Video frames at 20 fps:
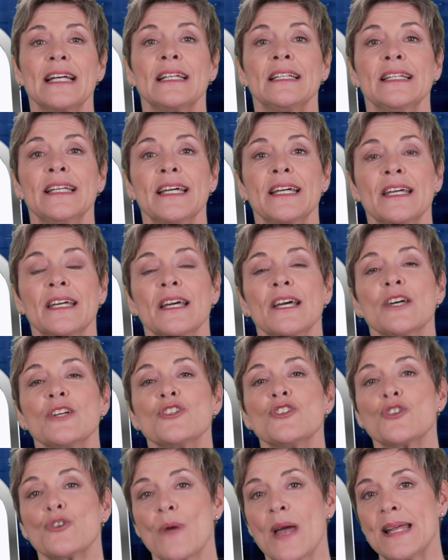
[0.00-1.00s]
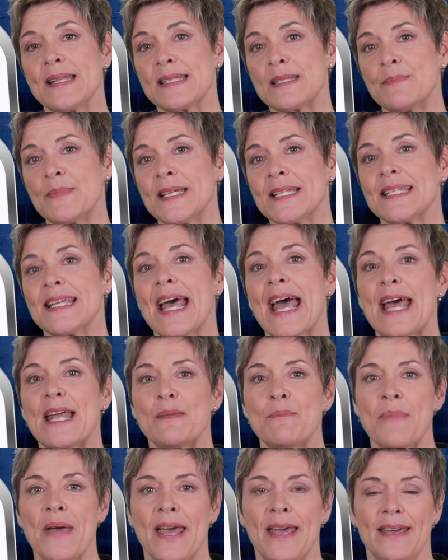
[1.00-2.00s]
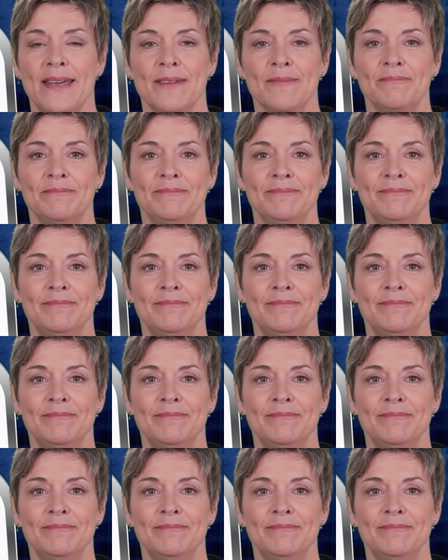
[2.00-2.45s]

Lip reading: click Transmit and Pay.